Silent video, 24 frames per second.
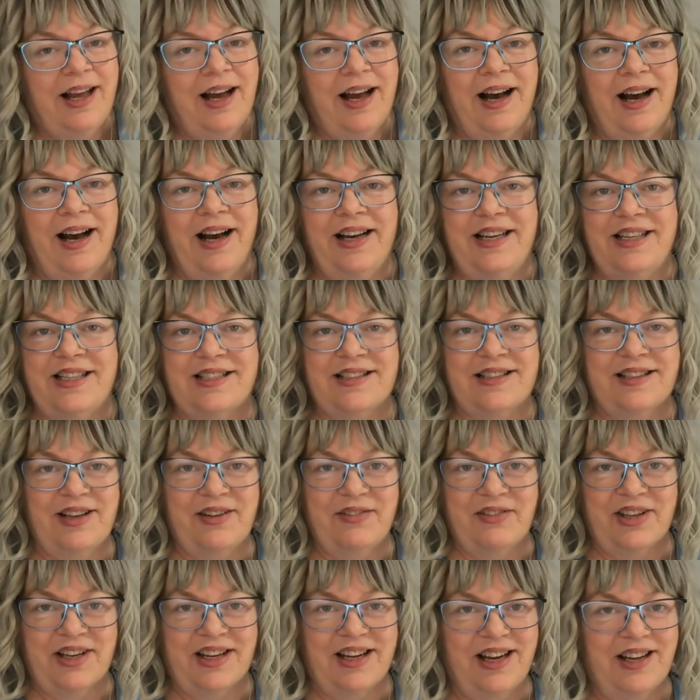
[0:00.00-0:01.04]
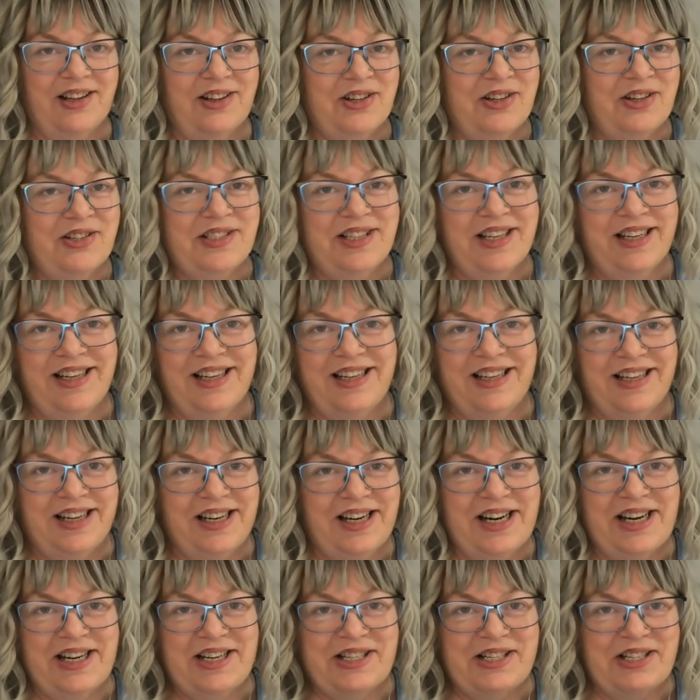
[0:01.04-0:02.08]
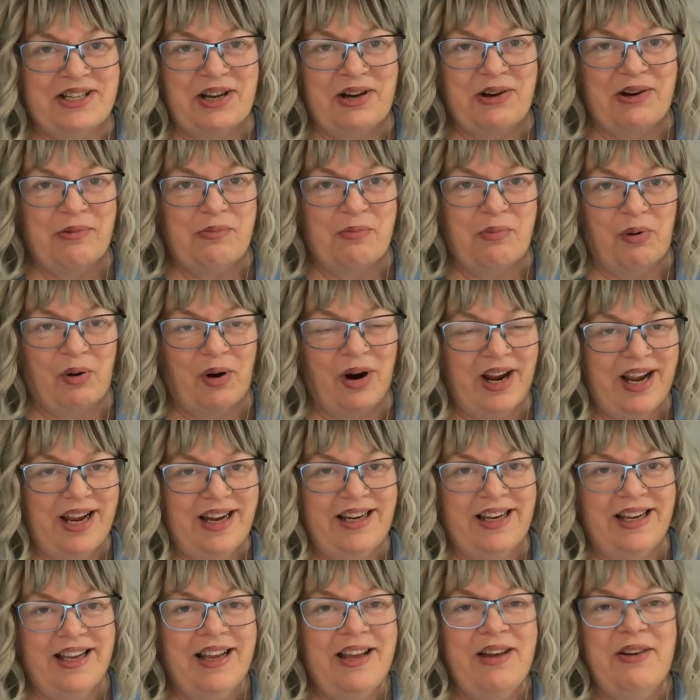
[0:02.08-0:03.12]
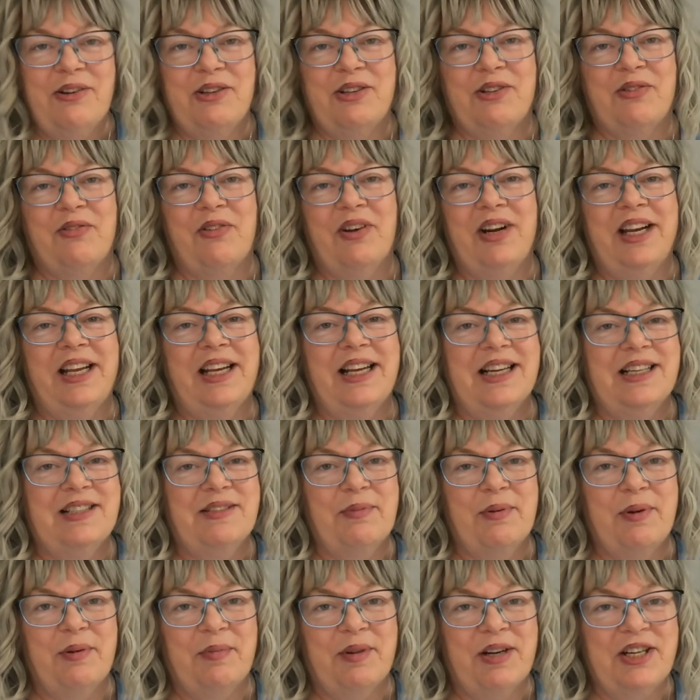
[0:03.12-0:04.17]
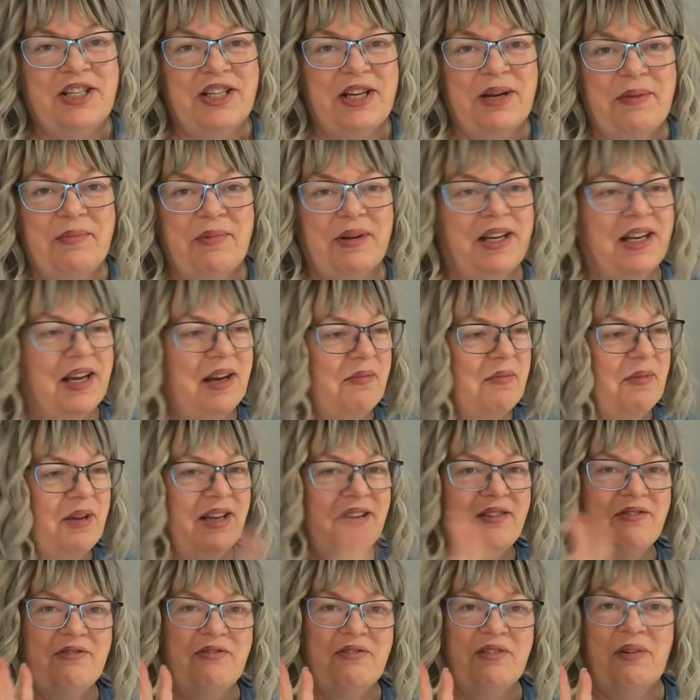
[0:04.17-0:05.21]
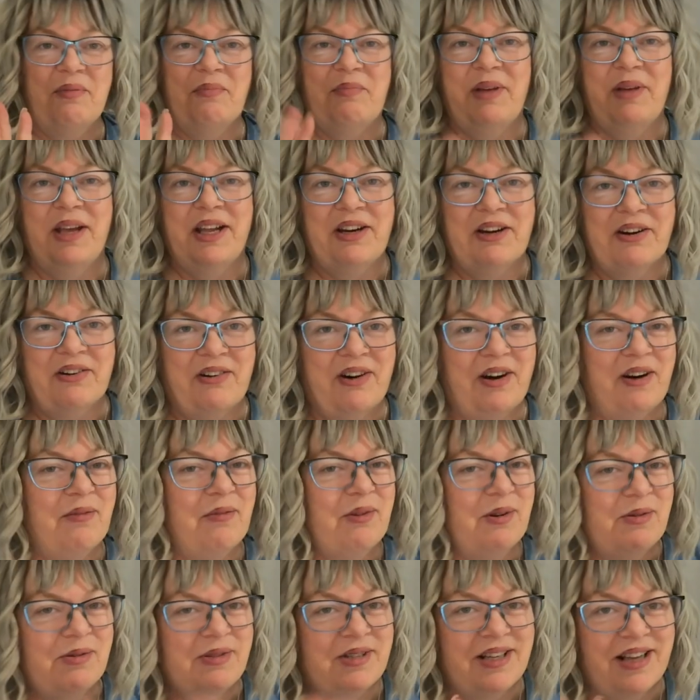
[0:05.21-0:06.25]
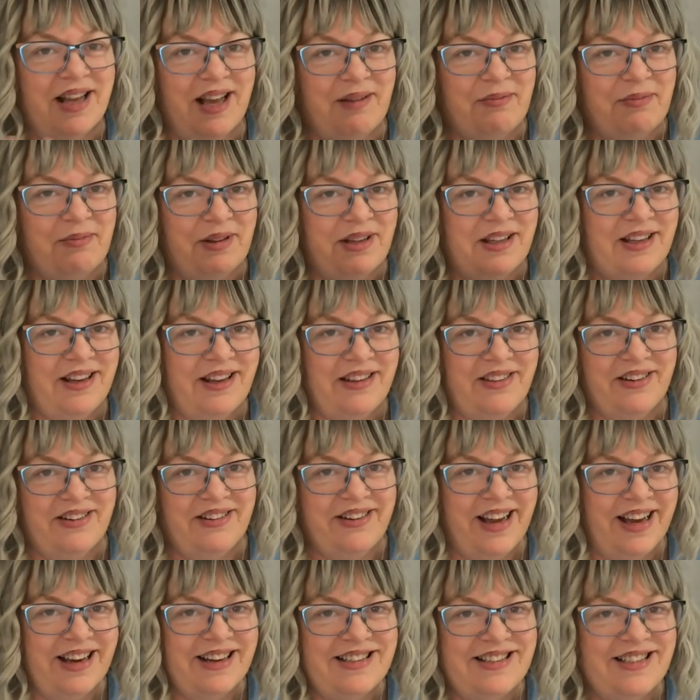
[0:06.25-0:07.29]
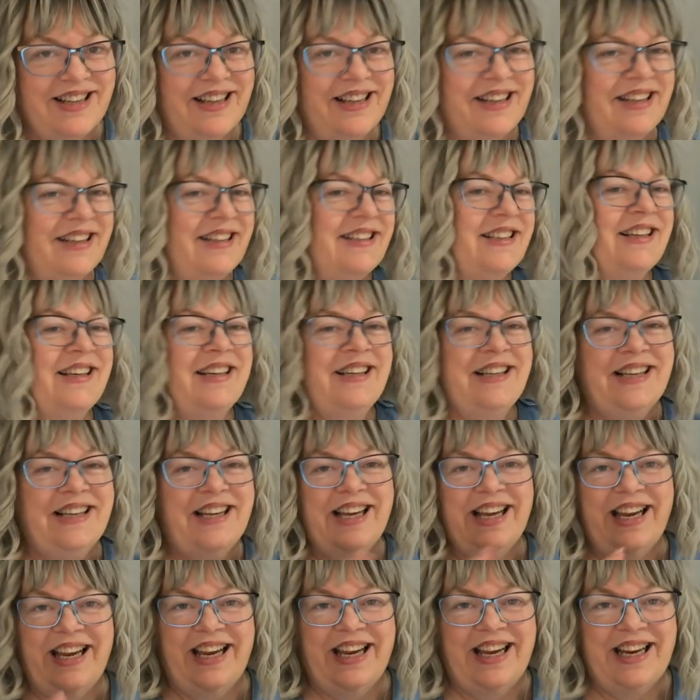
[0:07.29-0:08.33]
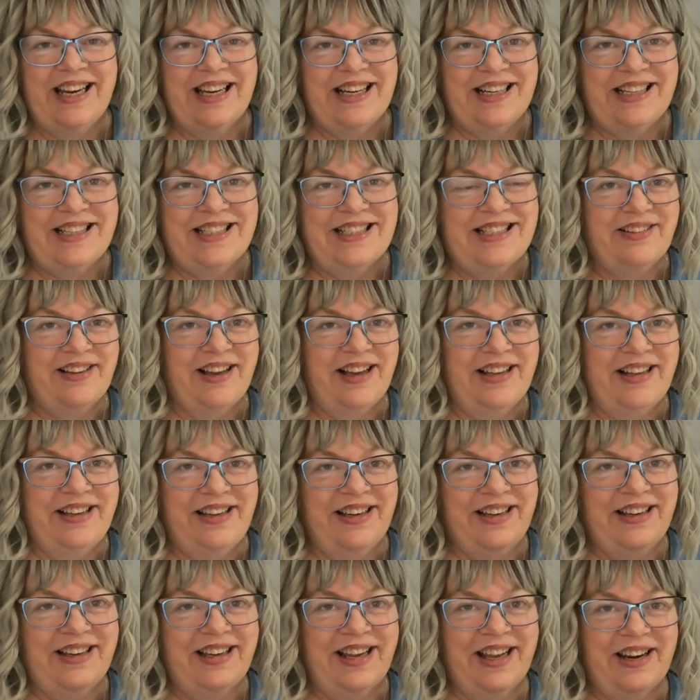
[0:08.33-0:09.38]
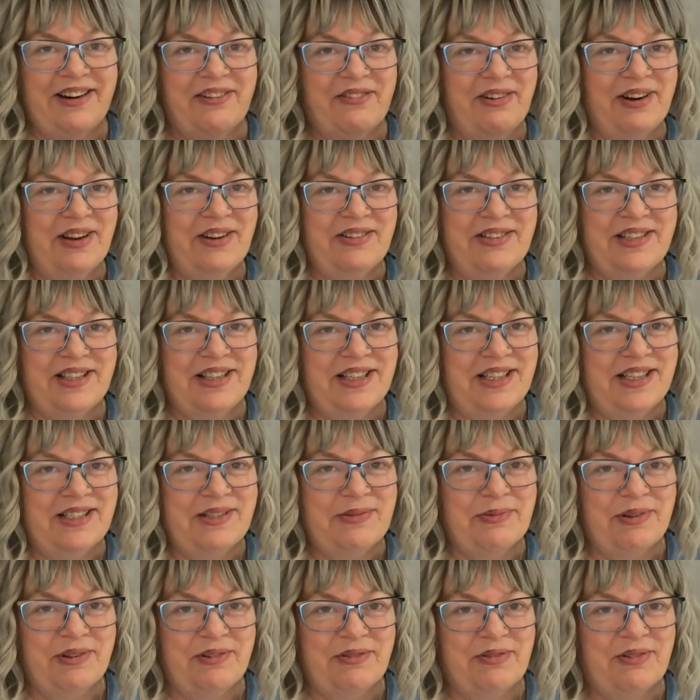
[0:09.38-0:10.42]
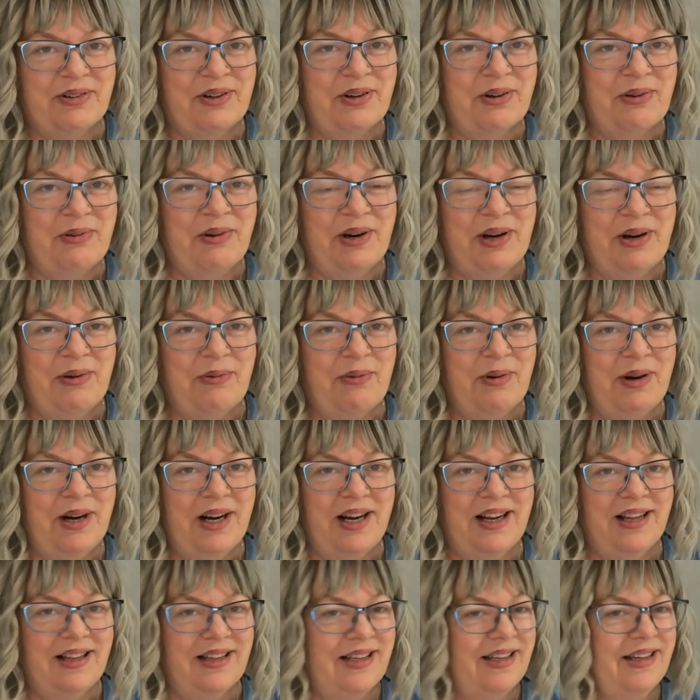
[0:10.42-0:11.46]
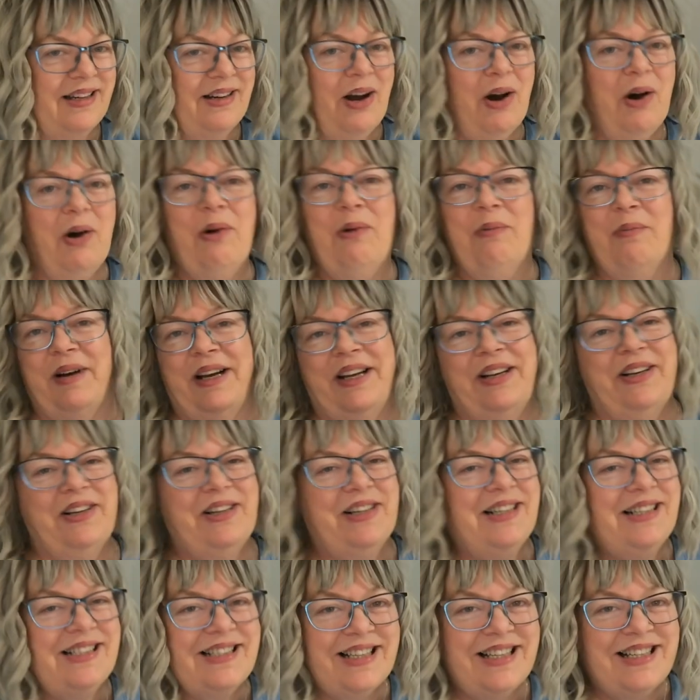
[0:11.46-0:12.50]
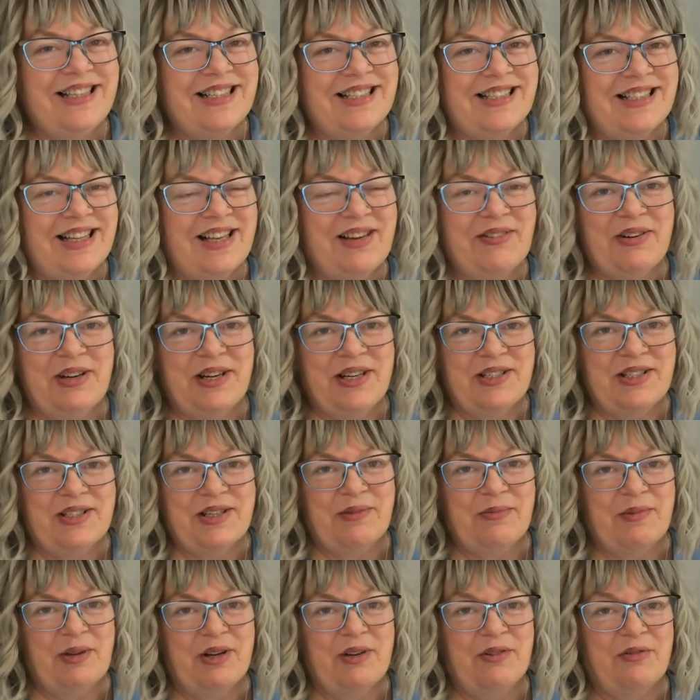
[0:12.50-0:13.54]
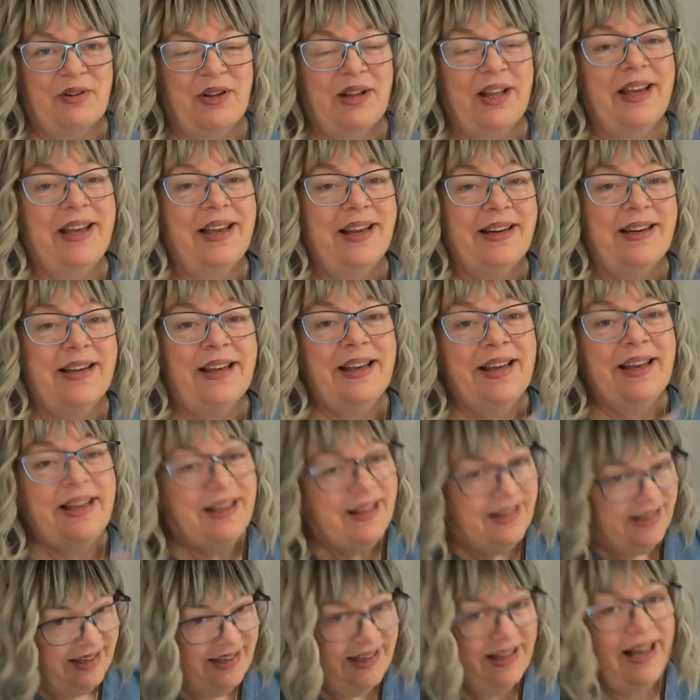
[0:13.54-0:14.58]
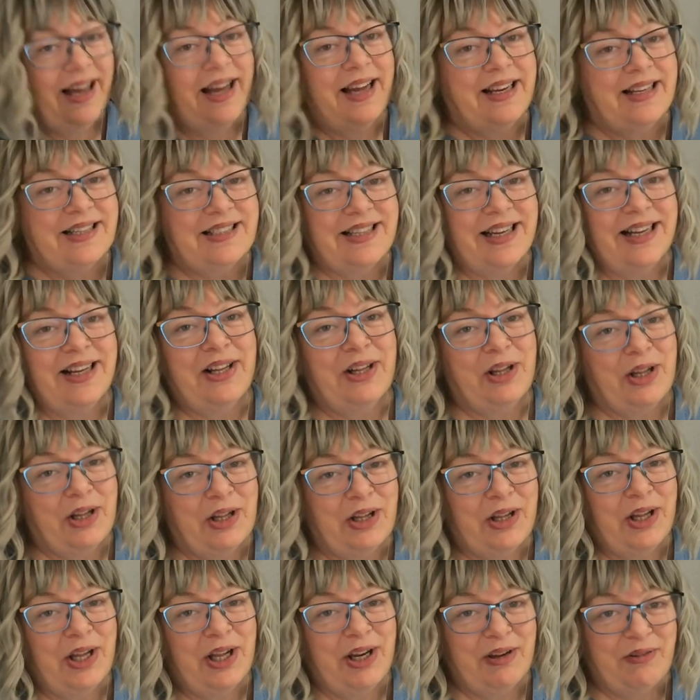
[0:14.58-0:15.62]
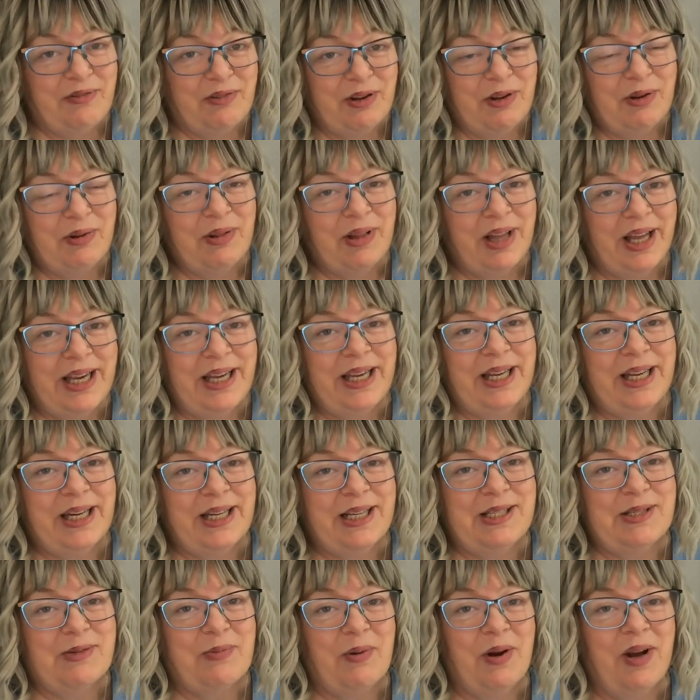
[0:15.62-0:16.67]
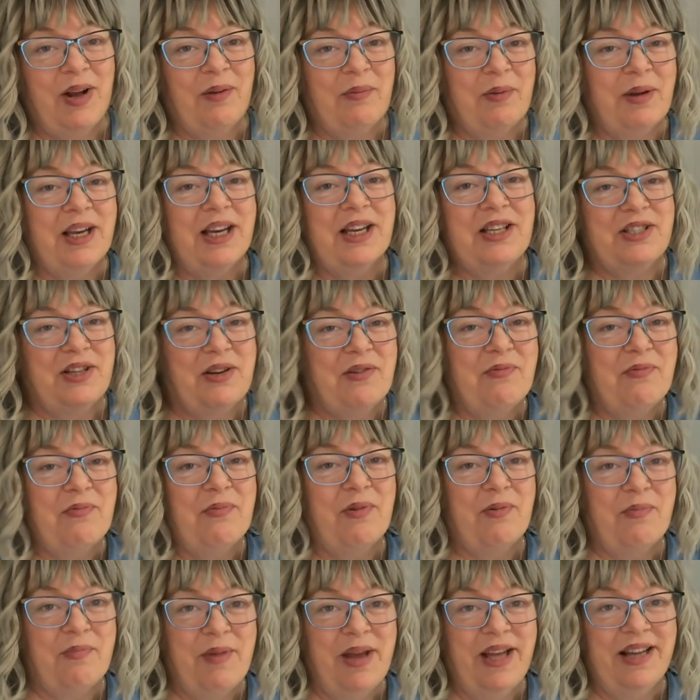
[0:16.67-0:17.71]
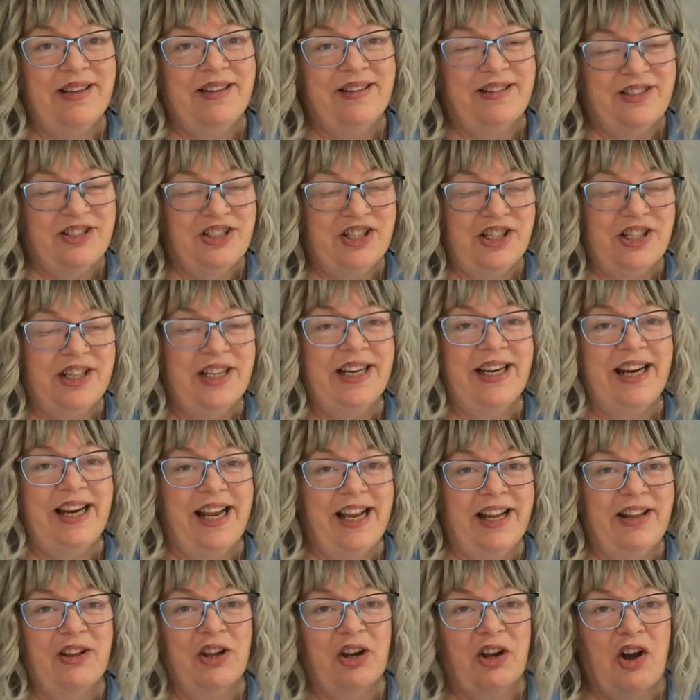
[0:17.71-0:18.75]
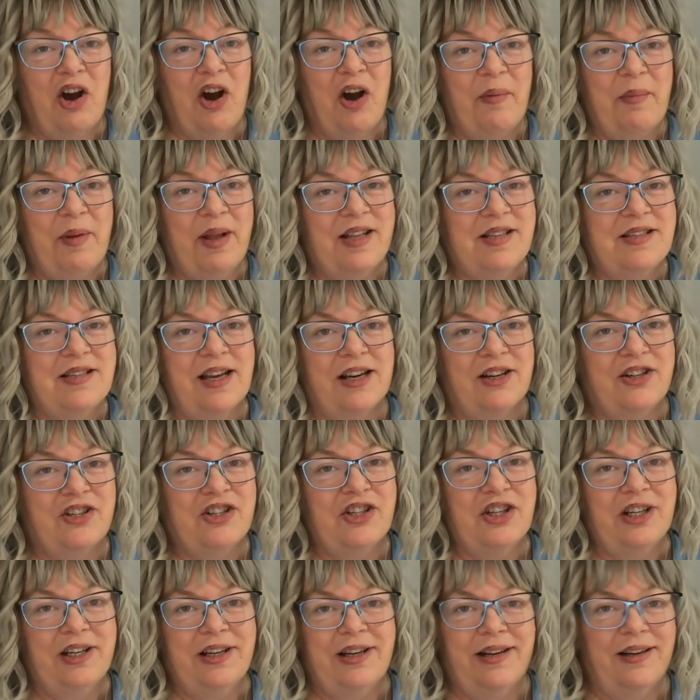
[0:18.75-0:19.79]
I just love the colors in it. It is so bright. It's funny because when my shipment come in from Pentagram, there's a couple of other decks in it. And I didn't get around to this one for quite a while. And oh my goodness, I just love it. It's so beautiful. And I can tell a lot of you like it as well because you've mentioned it in the comment section.